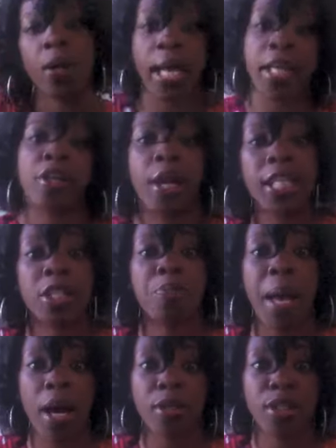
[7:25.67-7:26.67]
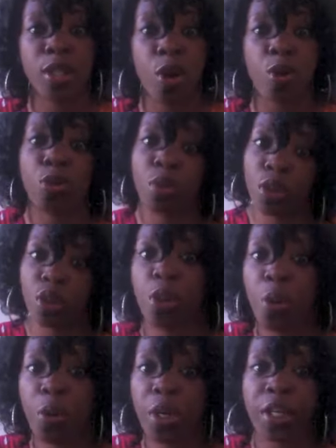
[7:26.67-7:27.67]
And your spouse knows what you're
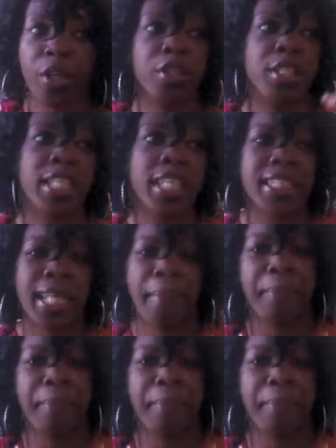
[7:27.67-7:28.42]
doing, or your kids like,